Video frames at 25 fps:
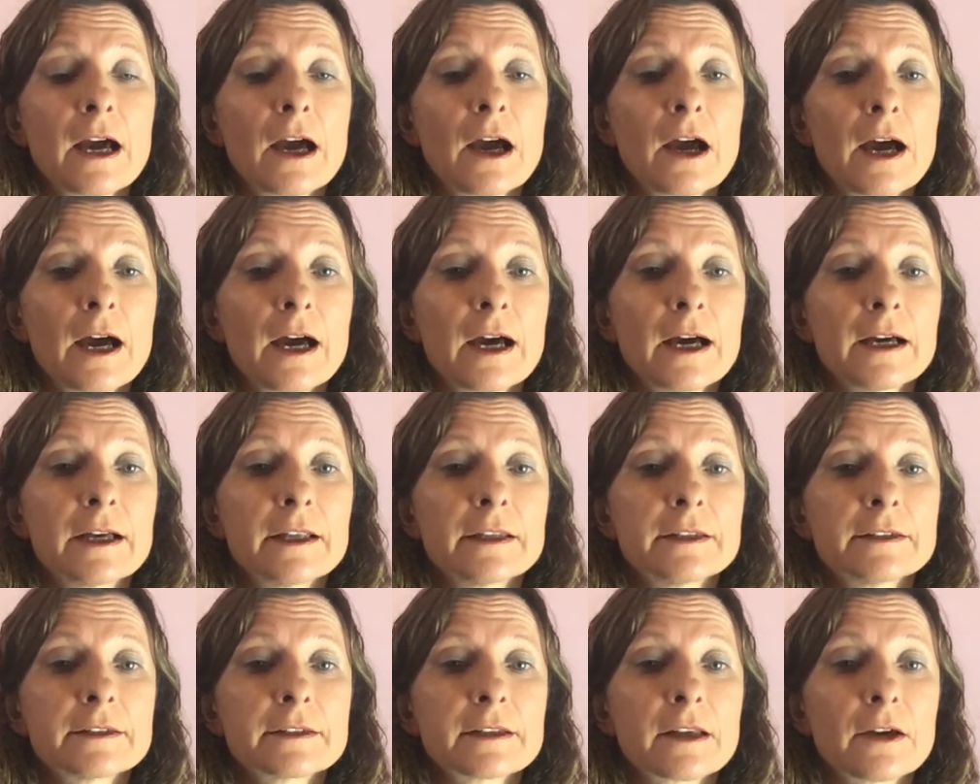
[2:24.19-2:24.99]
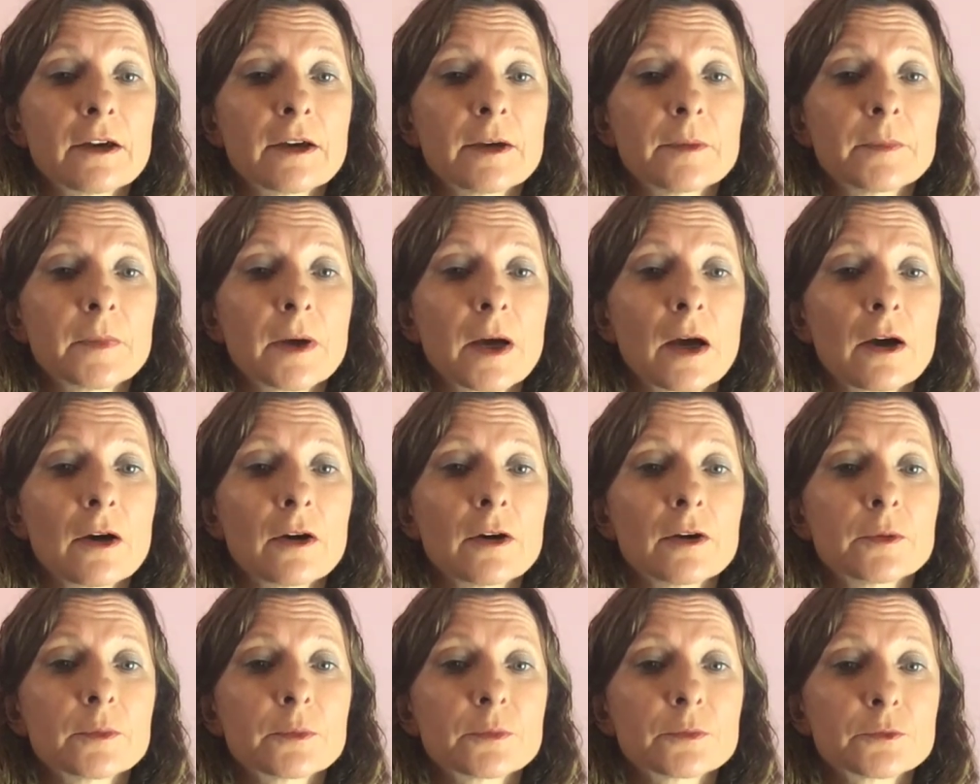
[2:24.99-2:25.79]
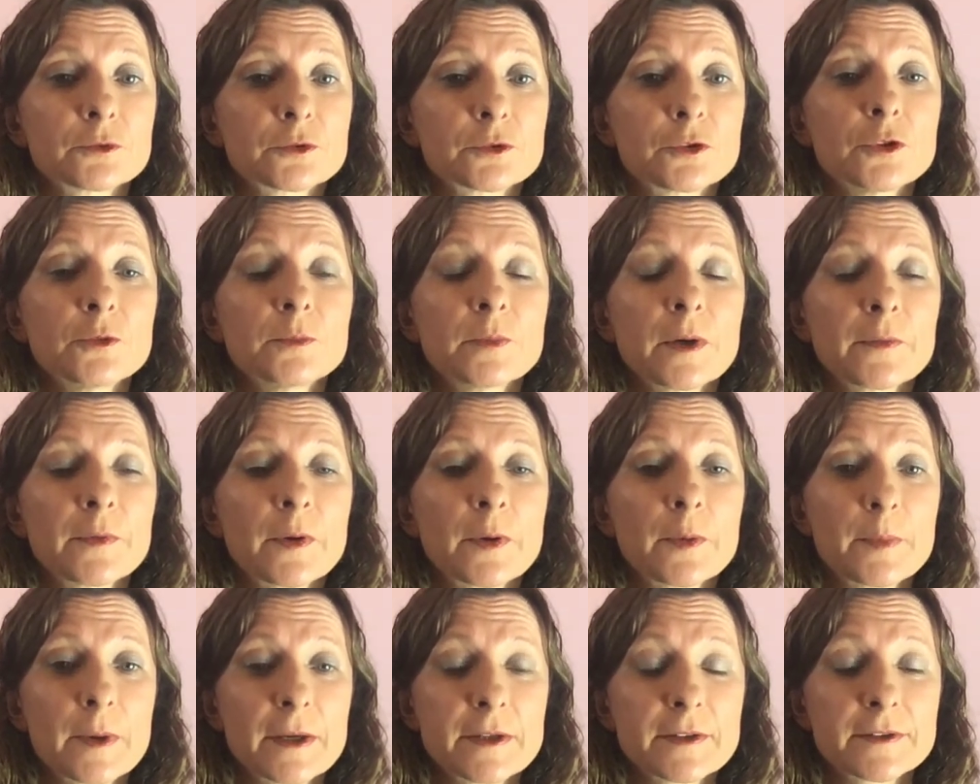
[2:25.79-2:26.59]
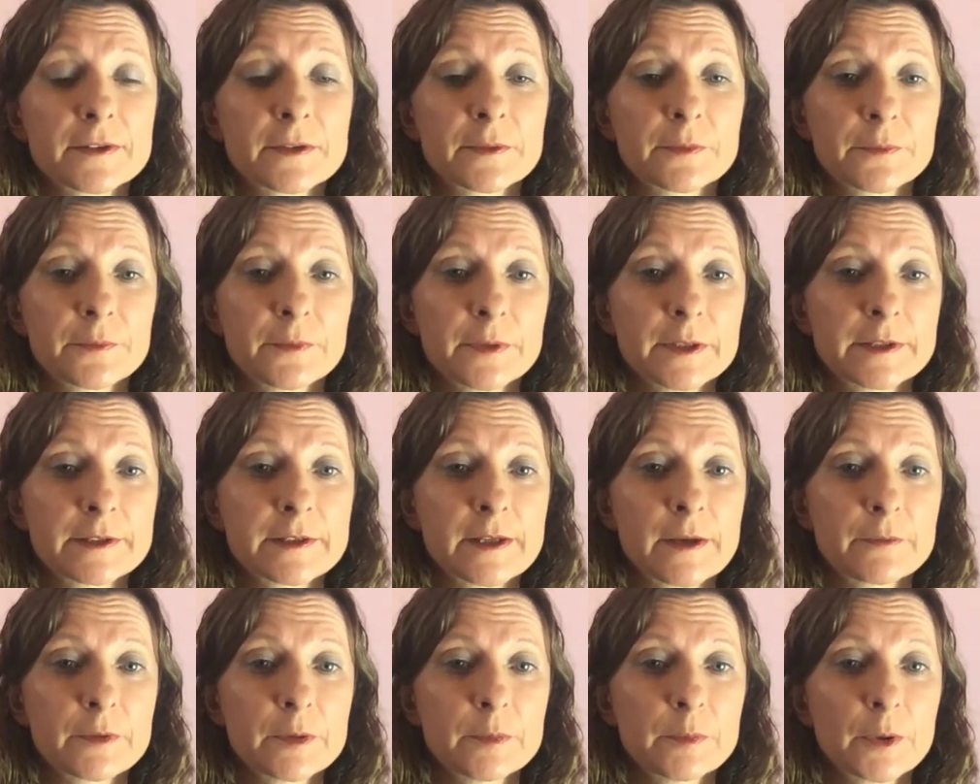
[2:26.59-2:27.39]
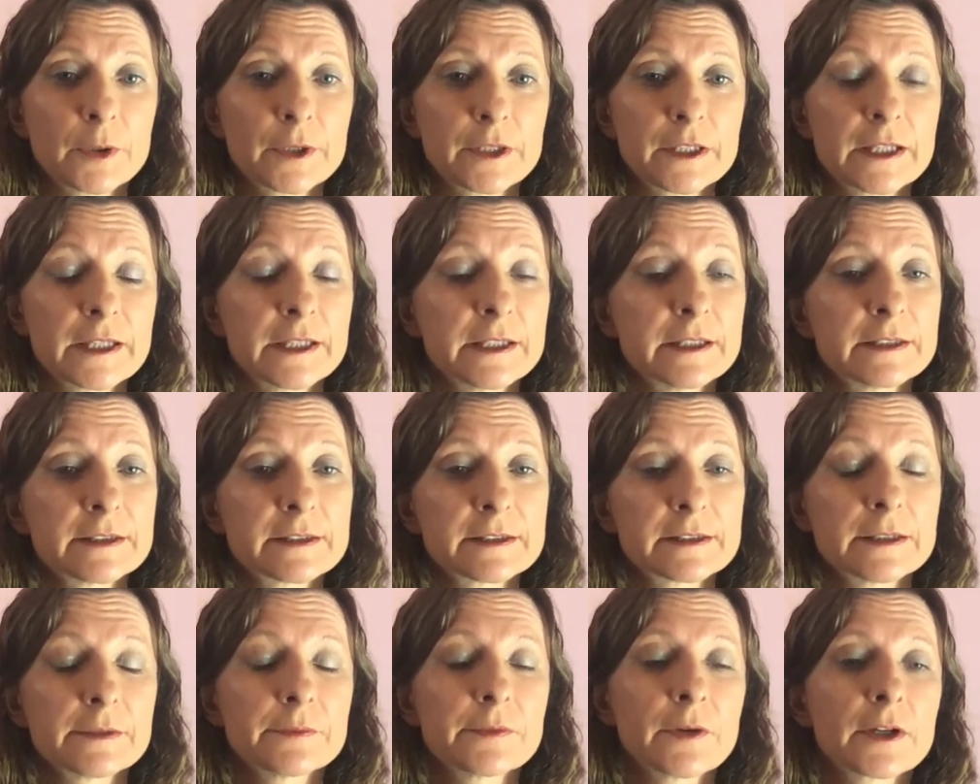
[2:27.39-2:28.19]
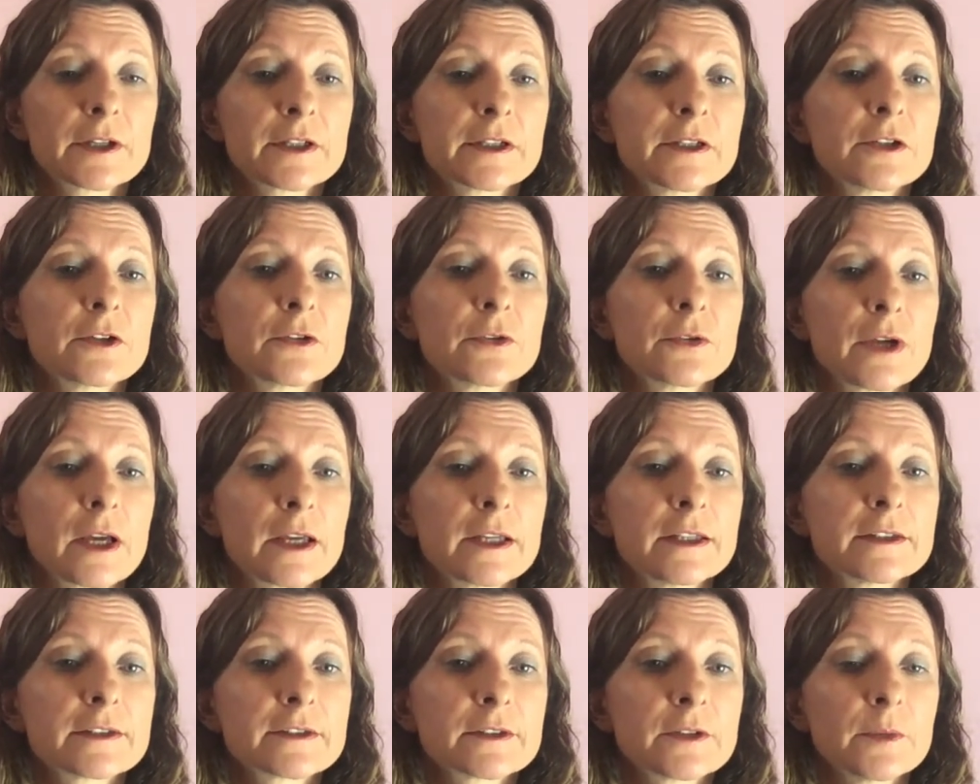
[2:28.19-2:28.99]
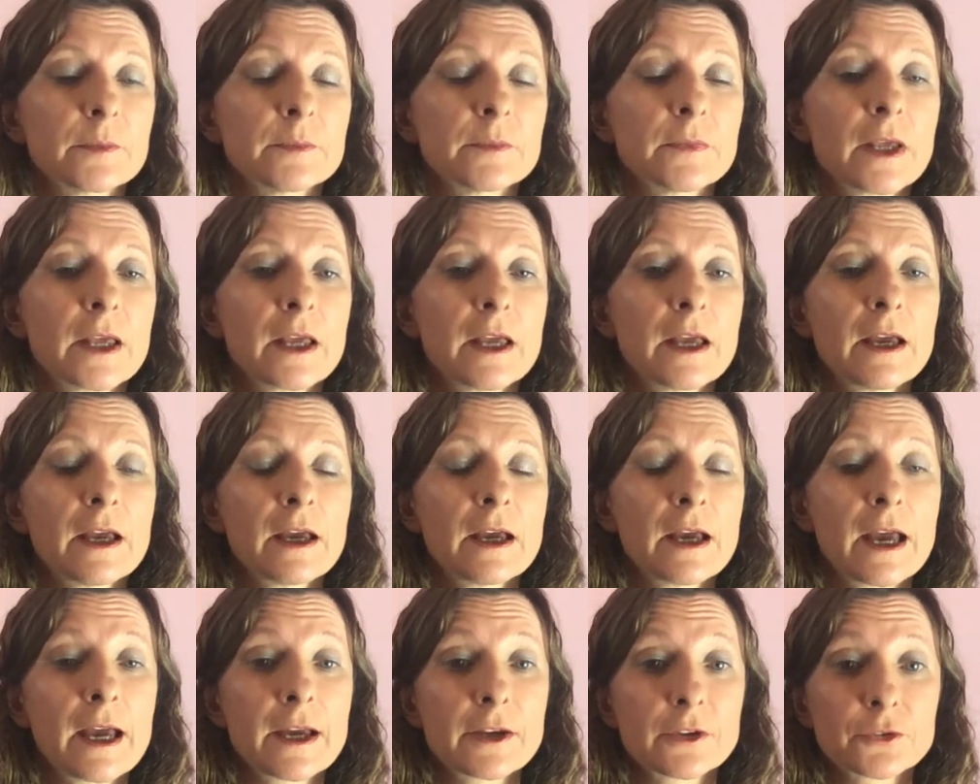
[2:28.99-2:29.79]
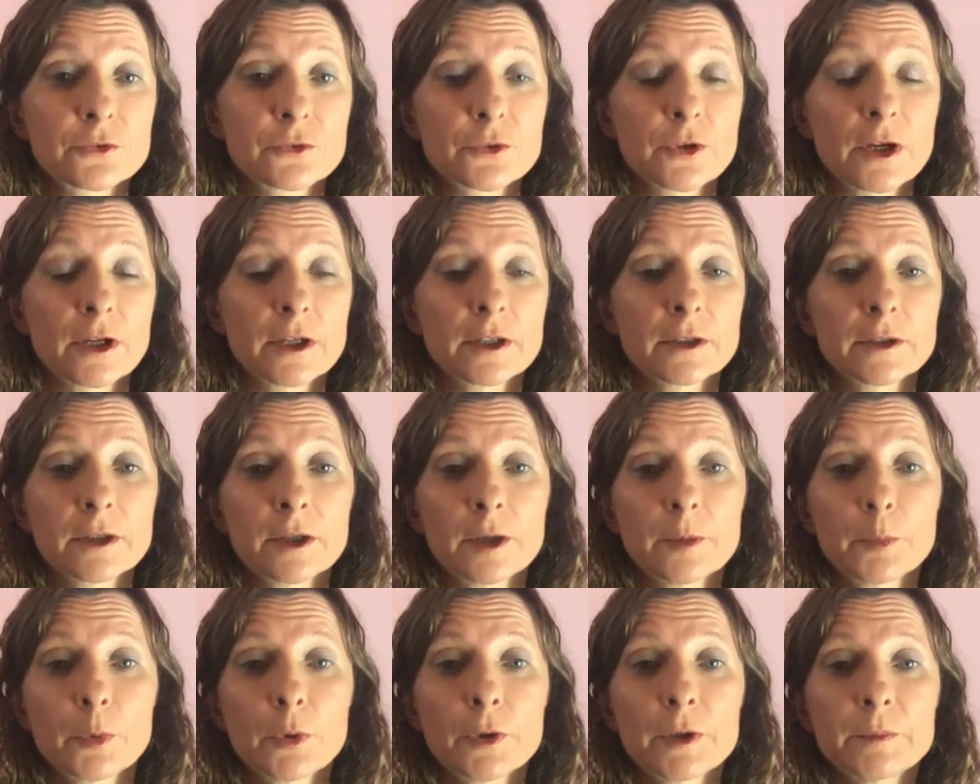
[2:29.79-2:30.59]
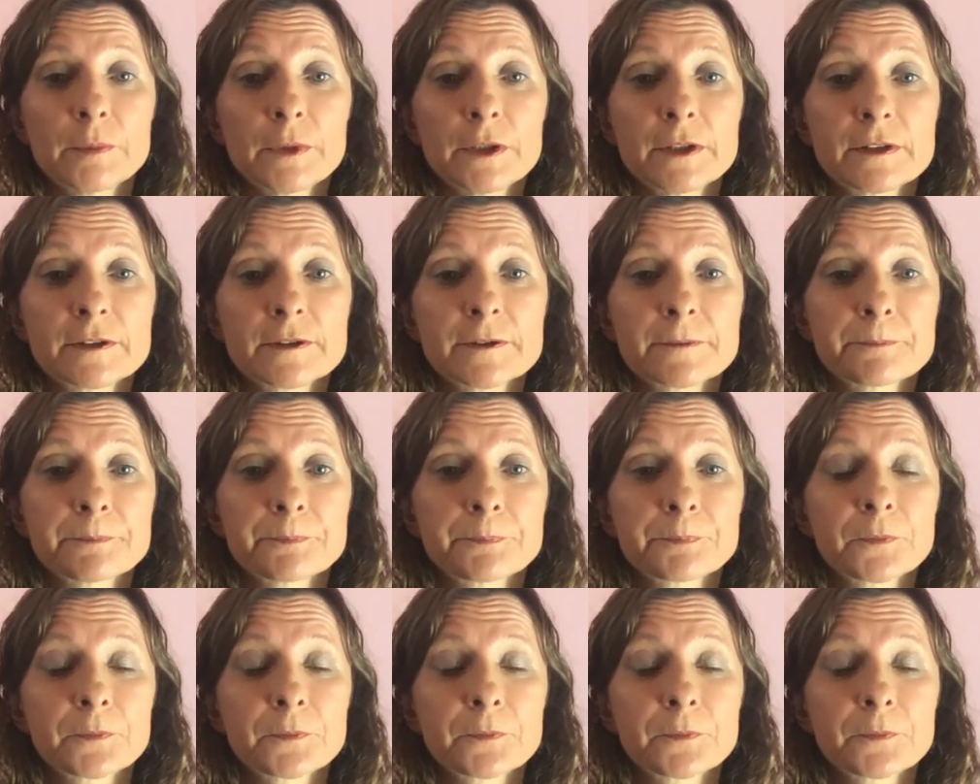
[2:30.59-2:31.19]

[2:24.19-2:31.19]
And I'll do my very best to fit everybody in and see if I can create some extra appointments.